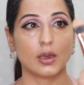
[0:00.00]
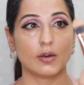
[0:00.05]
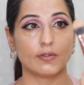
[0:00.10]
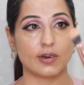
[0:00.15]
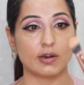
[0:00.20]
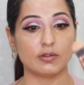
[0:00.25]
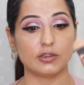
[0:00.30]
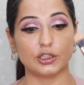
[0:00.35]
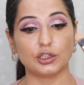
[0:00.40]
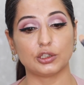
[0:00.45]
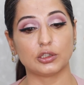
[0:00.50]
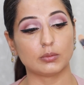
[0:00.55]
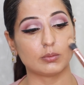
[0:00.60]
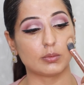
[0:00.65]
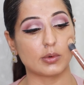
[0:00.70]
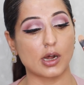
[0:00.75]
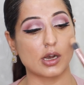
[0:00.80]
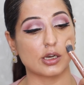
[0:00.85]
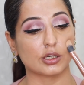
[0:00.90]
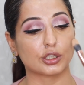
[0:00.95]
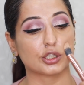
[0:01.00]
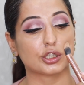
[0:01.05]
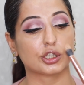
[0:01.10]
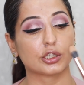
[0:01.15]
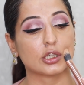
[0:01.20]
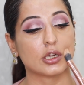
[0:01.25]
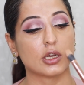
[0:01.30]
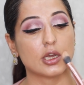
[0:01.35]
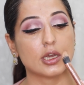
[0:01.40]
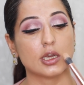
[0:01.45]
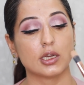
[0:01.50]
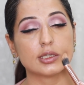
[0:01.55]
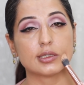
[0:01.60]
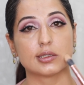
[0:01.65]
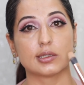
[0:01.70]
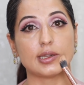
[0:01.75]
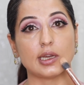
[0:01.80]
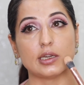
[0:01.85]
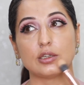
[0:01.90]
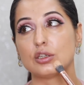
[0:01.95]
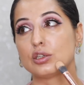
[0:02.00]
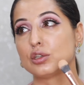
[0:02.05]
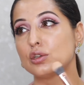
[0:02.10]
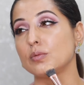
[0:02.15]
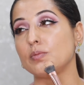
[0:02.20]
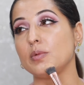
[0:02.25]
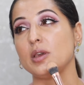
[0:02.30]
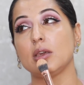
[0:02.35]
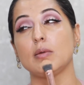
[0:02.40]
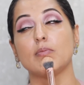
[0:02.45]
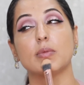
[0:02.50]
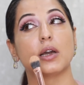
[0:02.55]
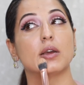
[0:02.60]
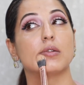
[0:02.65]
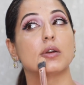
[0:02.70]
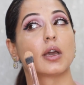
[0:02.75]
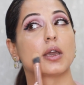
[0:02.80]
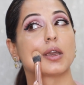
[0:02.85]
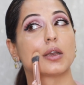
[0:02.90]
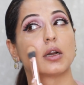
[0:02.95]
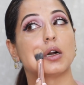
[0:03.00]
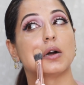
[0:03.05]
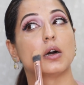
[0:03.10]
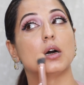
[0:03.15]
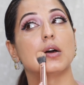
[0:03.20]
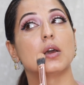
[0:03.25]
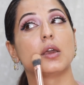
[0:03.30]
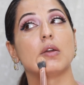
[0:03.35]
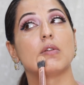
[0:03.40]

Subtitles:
foundation brush sent to me by Nykaa.